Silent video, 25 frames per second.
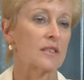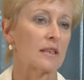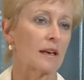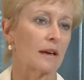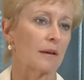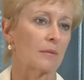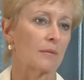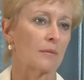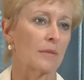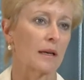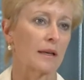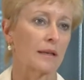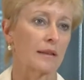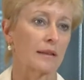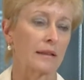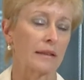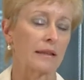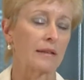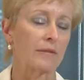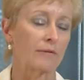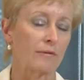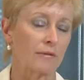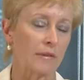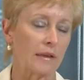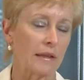some
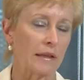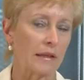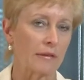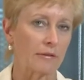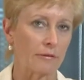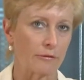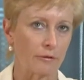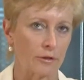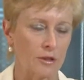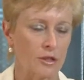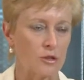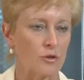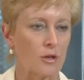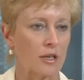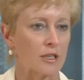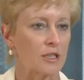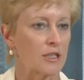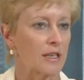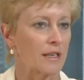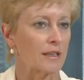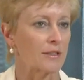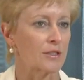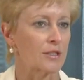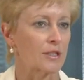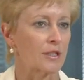
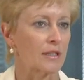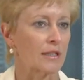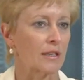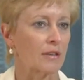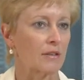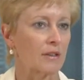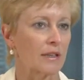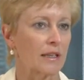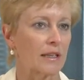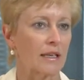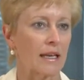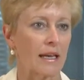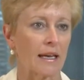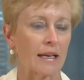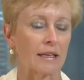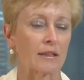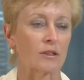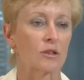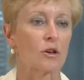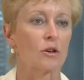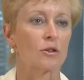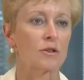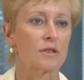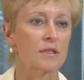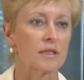infrastructure engineering
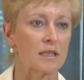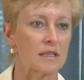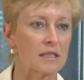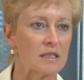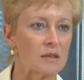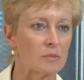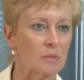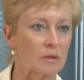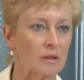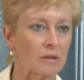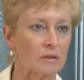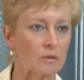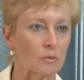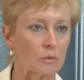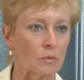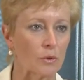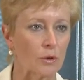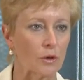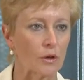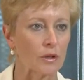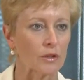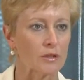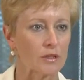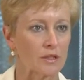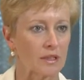and cost estimate
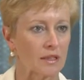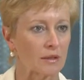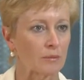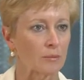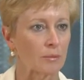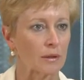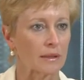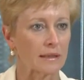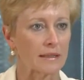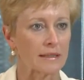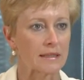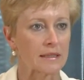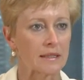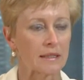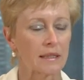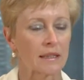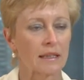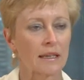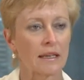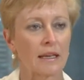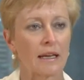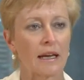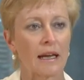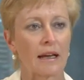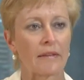work to complete,
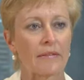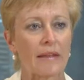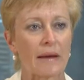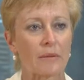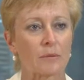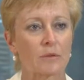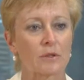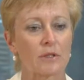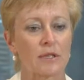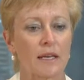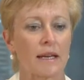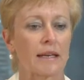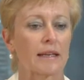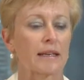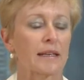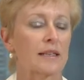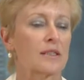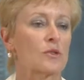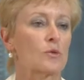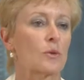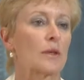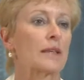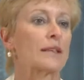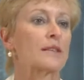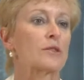and that will take
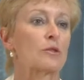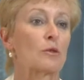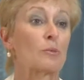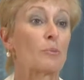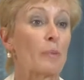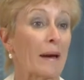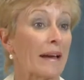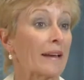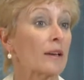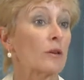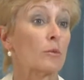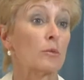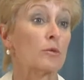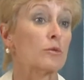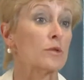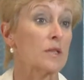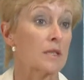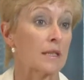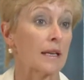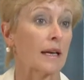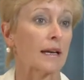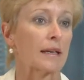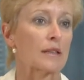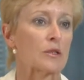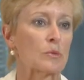us really to bankable
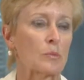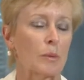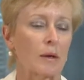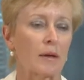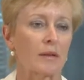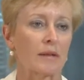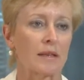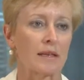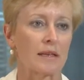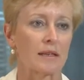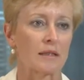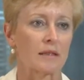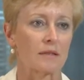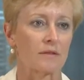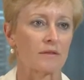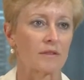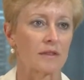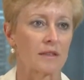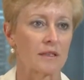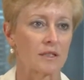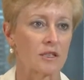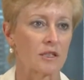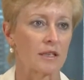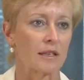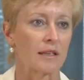stage by the end of
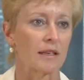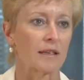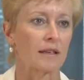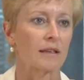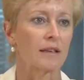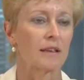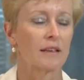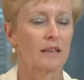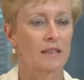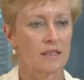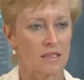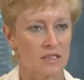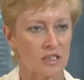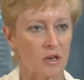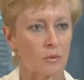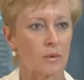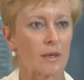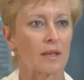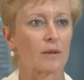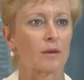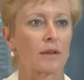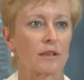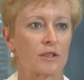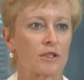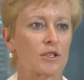this year, so we
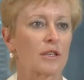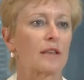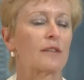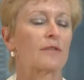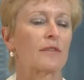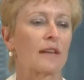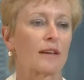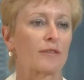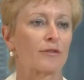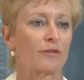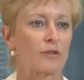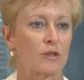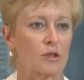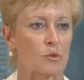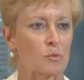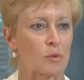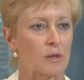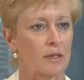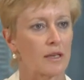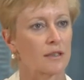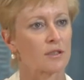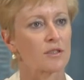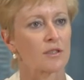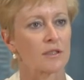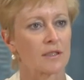can achieve that first
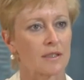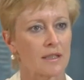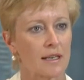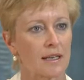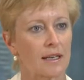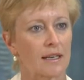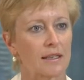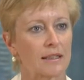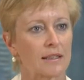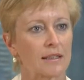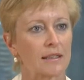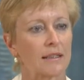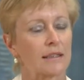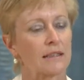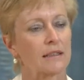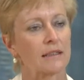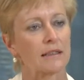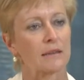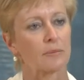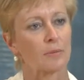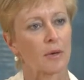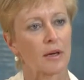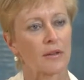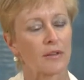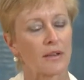production target
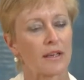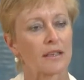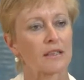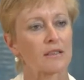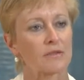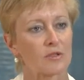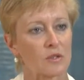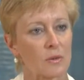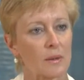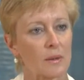by the end of